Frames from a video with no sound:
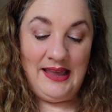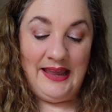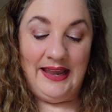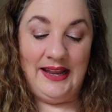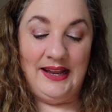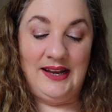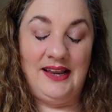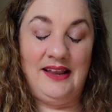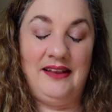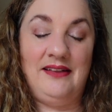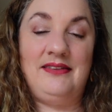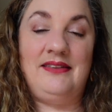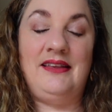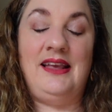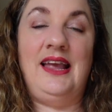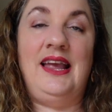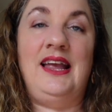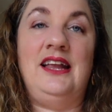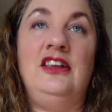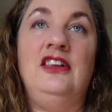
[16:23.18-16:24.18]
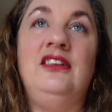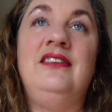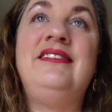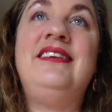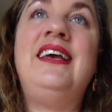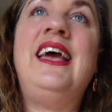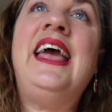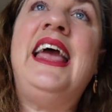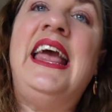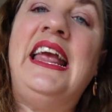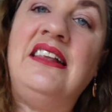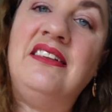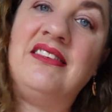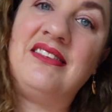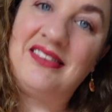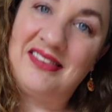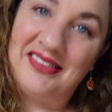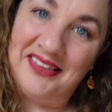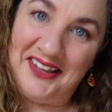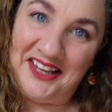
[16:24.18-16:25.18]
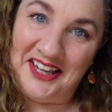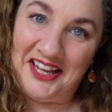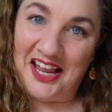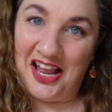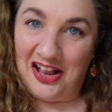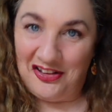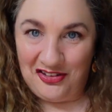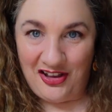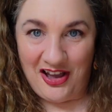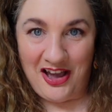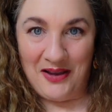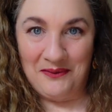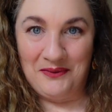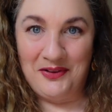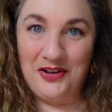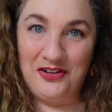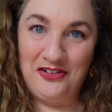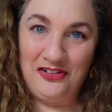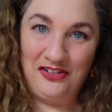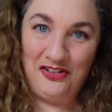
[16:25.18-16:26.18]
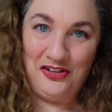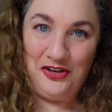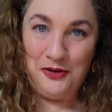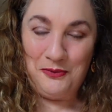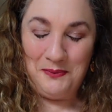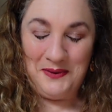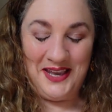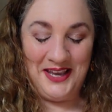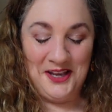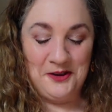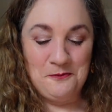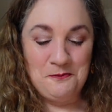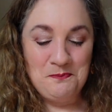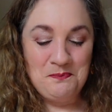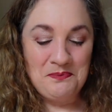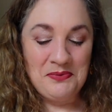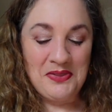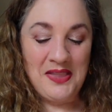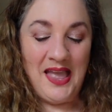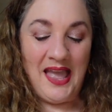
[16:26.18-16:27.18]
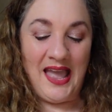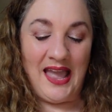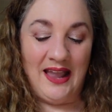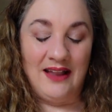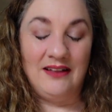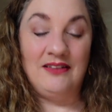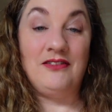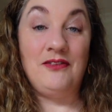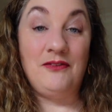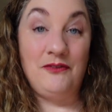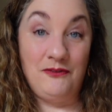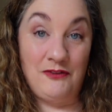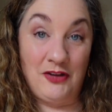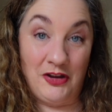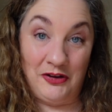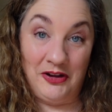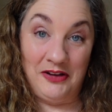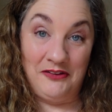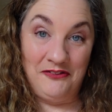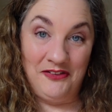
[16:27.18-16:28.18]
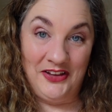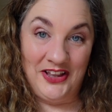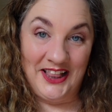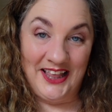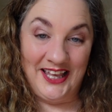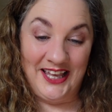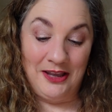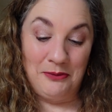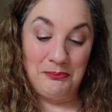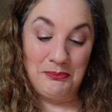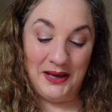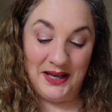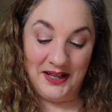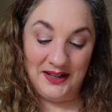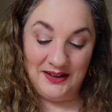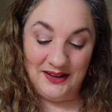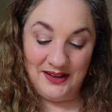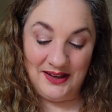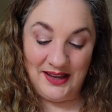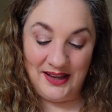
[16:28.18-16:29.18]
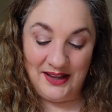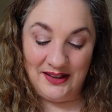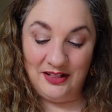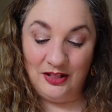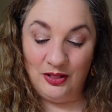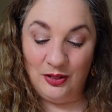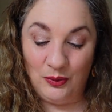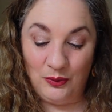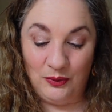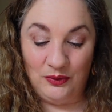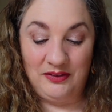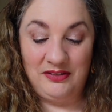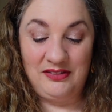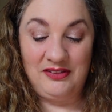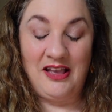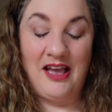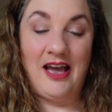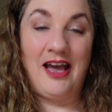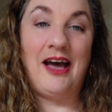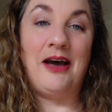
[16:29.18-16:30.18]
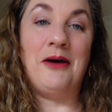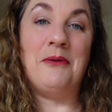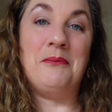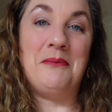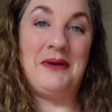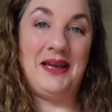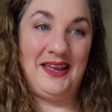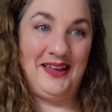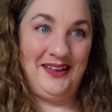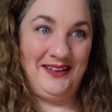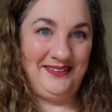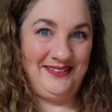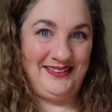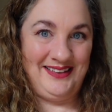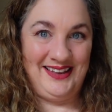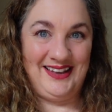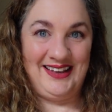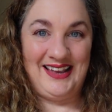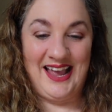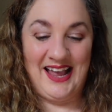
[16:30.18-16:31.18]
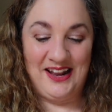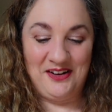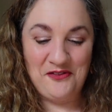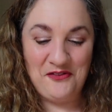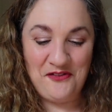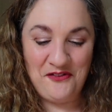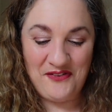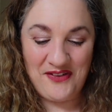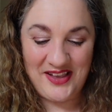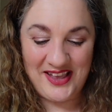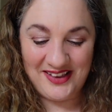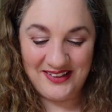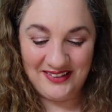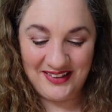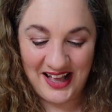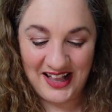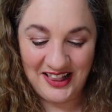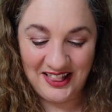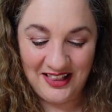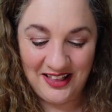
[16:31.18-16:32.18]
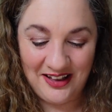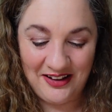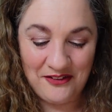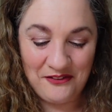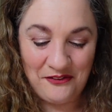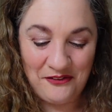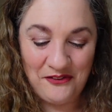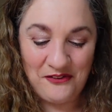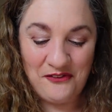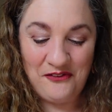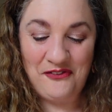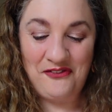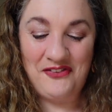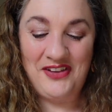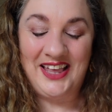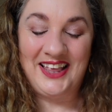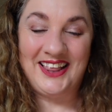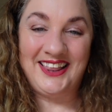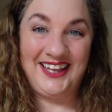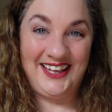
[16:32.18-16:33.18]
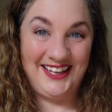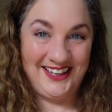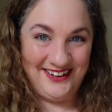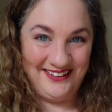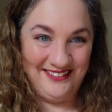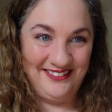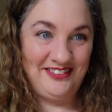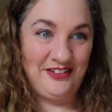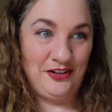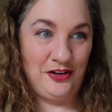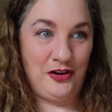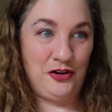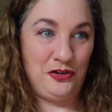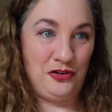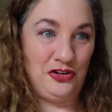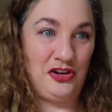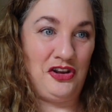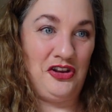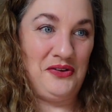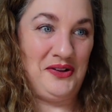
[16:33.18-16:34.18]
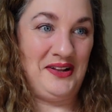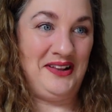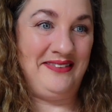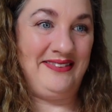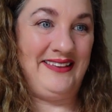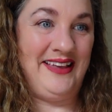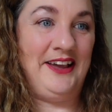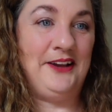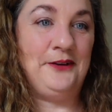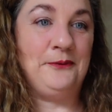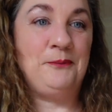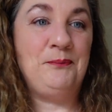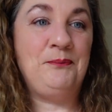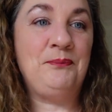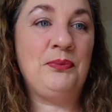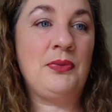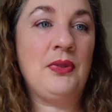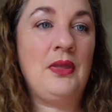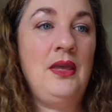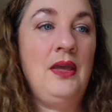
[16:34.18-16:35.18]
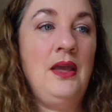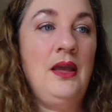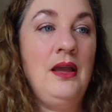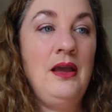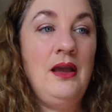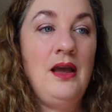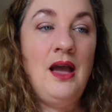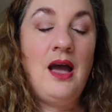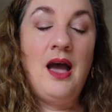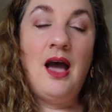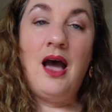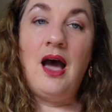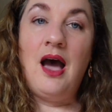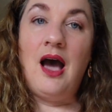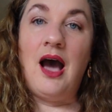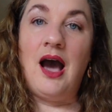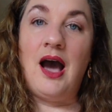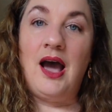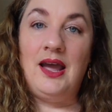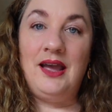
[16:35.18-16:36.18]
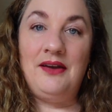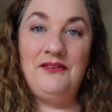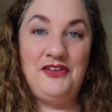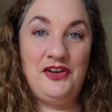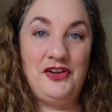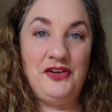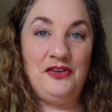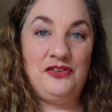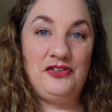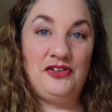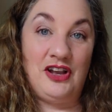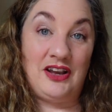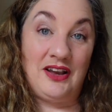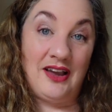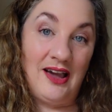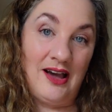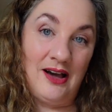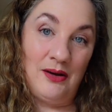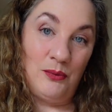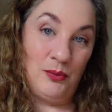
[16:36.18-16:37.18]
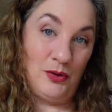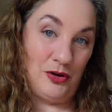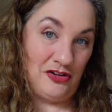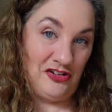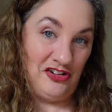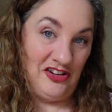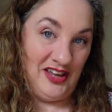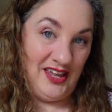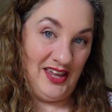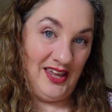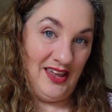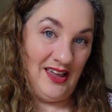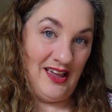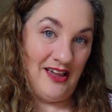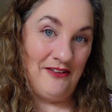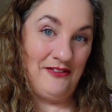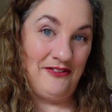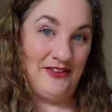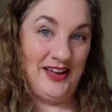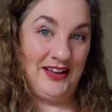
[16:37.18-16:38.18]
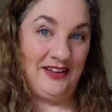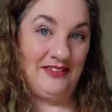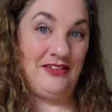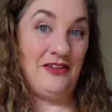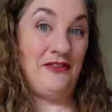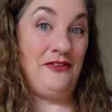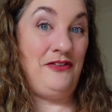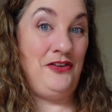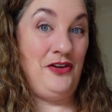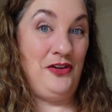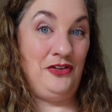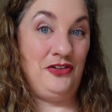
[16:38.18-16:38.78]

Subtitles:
it is intensely time consuming and very fiddly, but looks amazing and I love feeling it. So I'll show you in a sec. I have used a cut washi effect a few